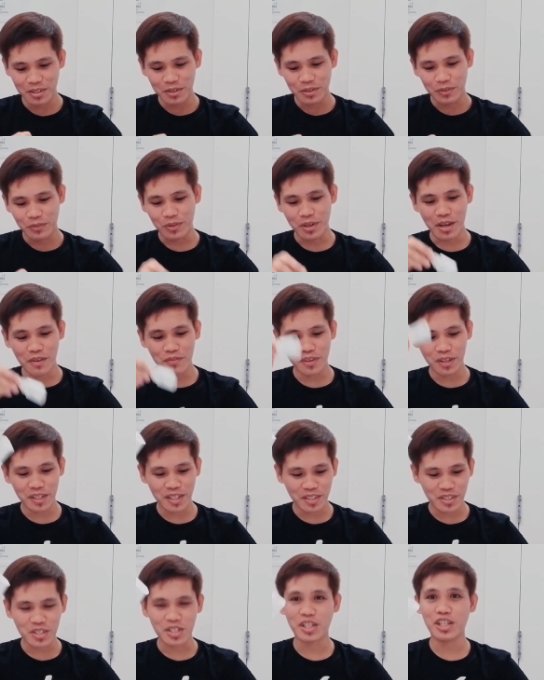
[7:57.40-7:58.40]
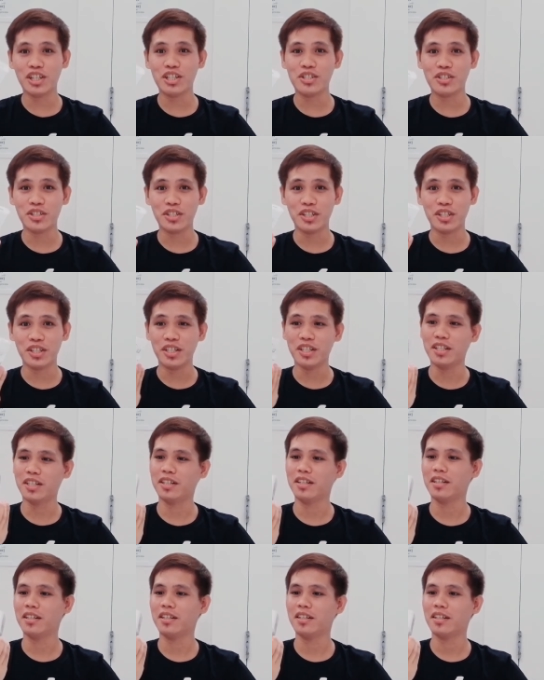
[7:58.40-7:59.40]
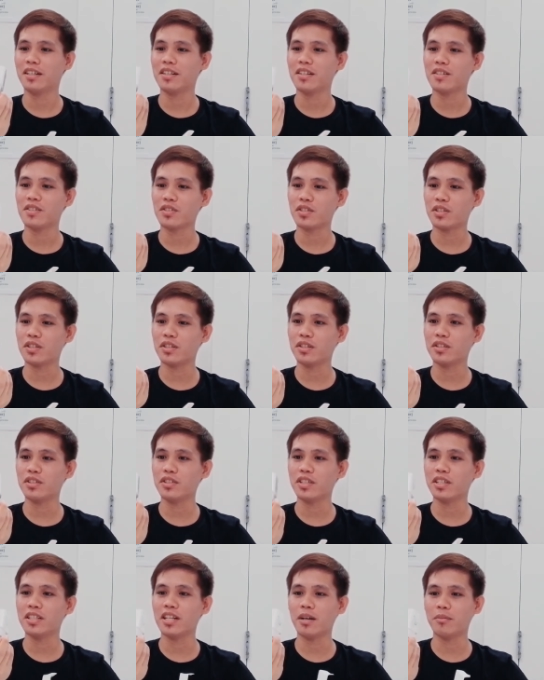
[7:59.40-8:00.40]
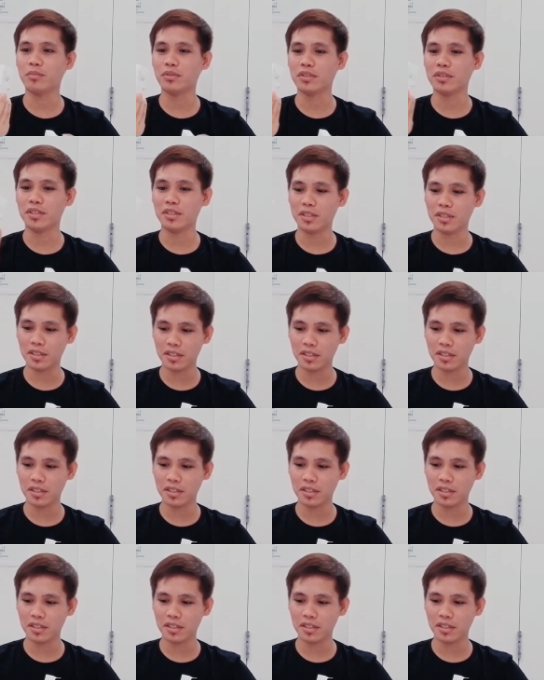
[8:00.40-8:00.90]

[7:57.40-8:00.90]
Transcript: We have here the charger adapter.